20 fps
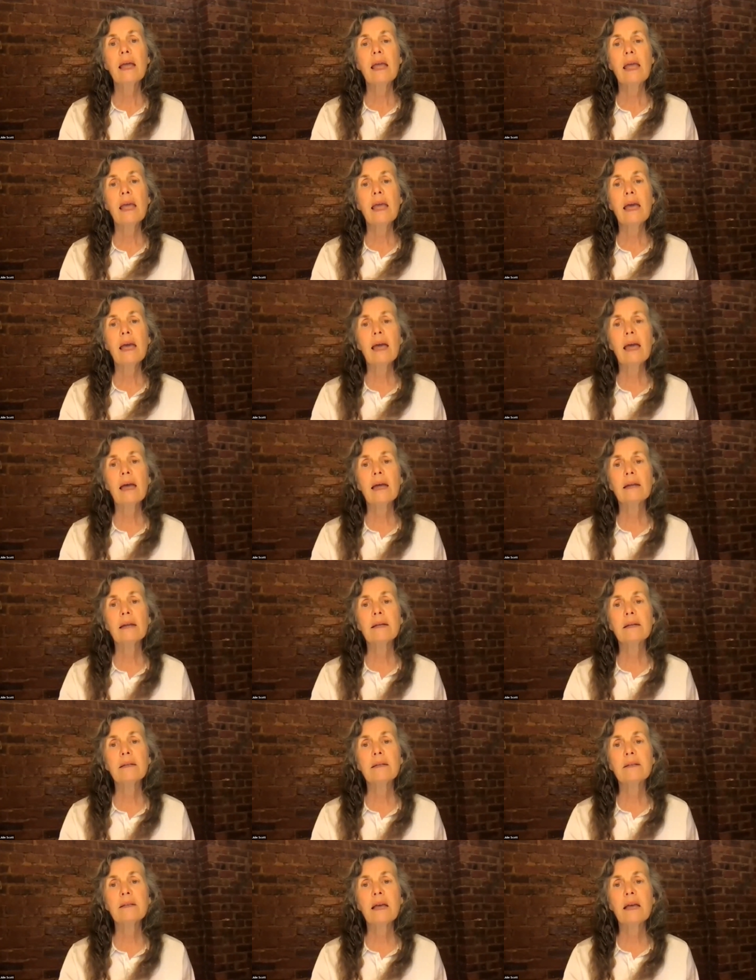
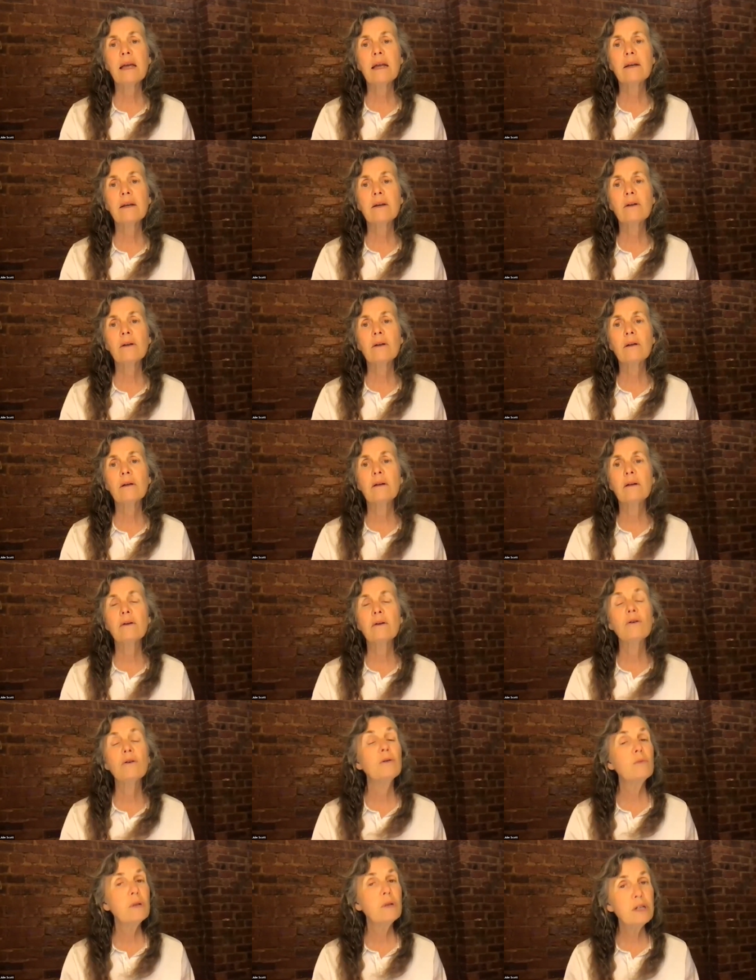and send
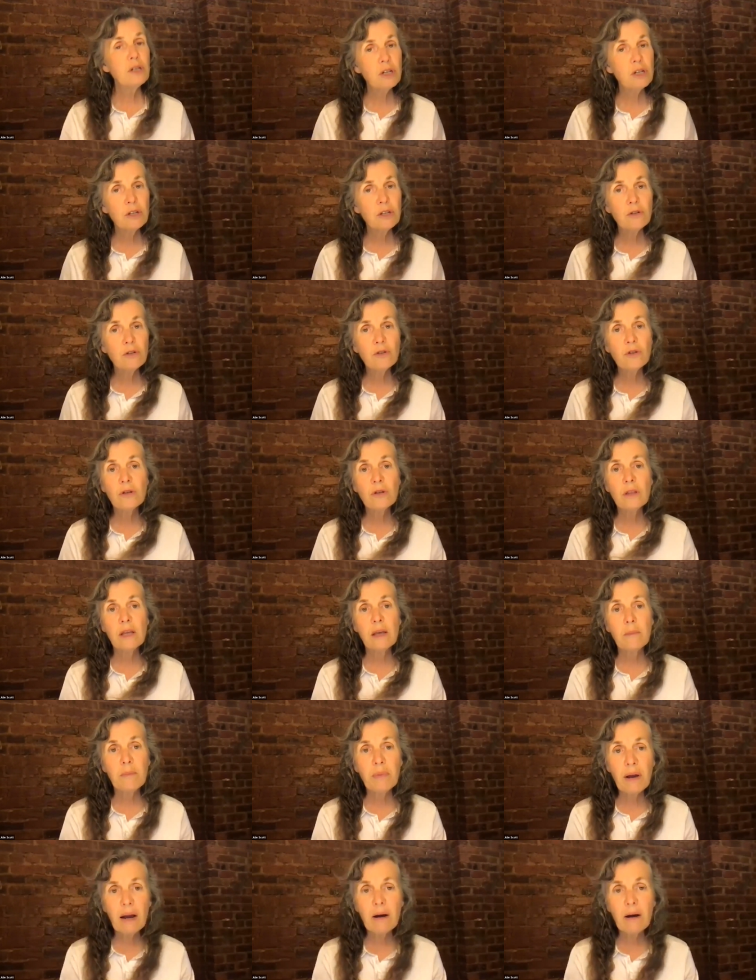good wishes to the
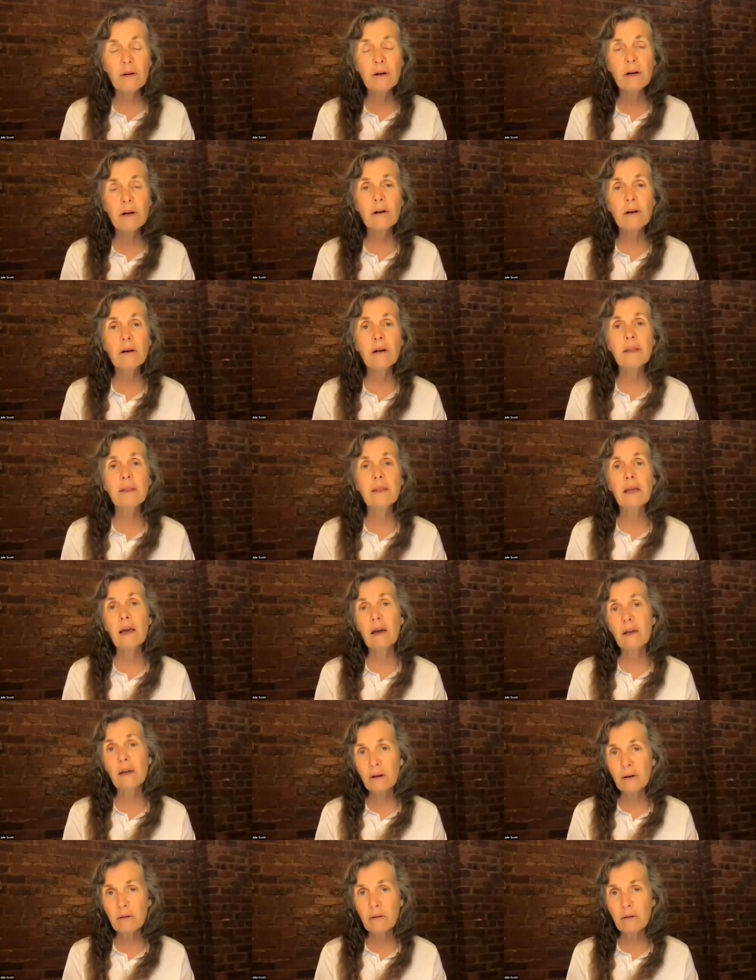imperator and the
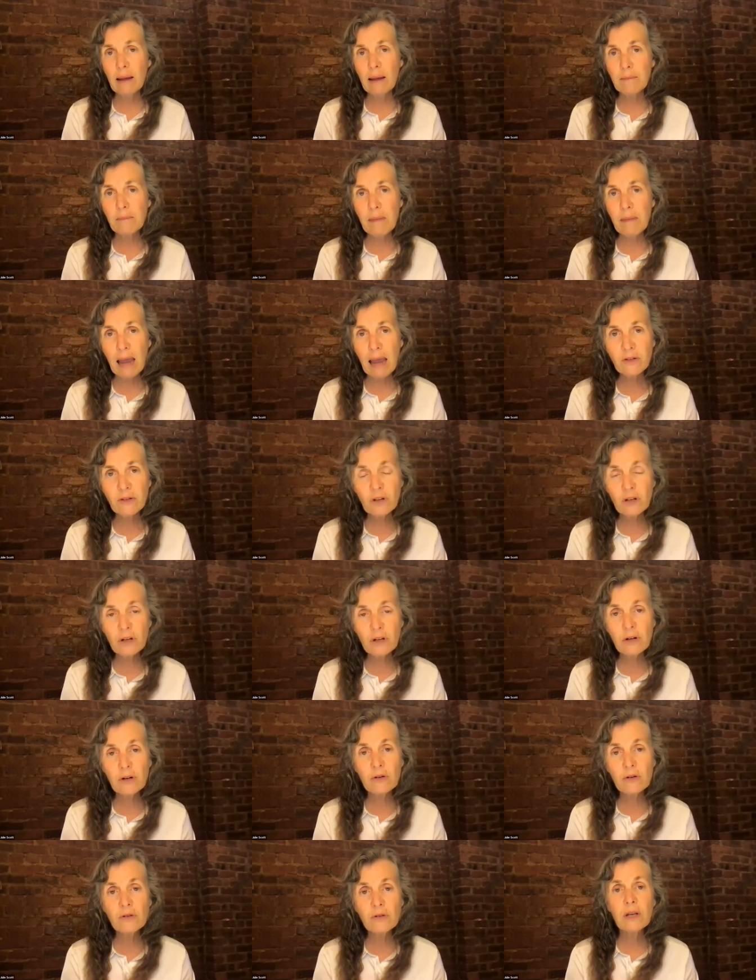other grand
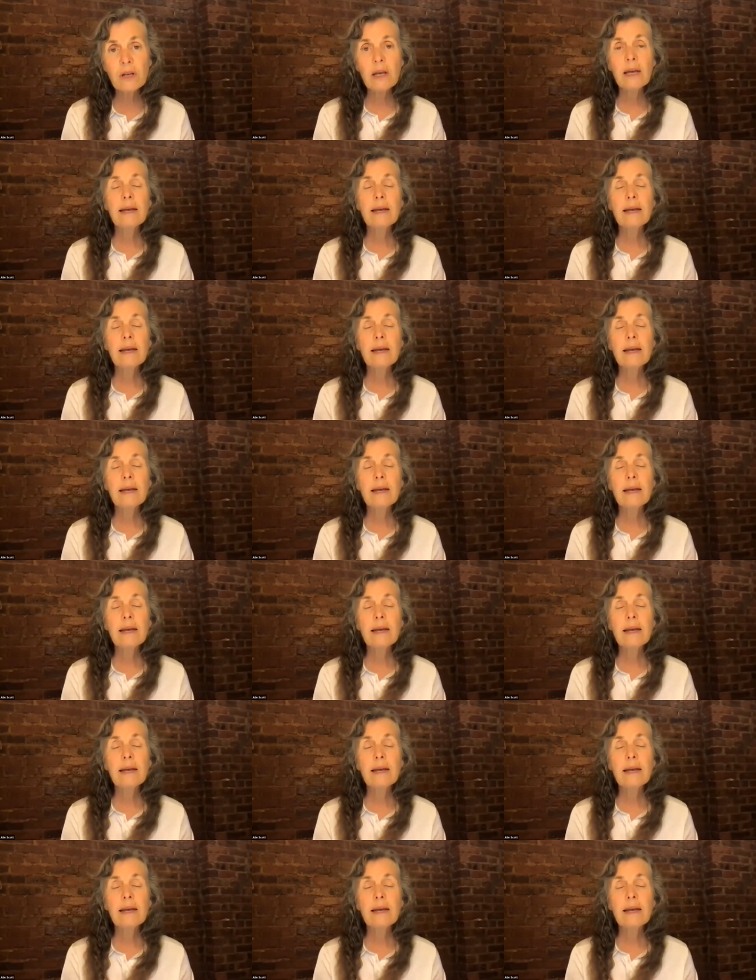masters,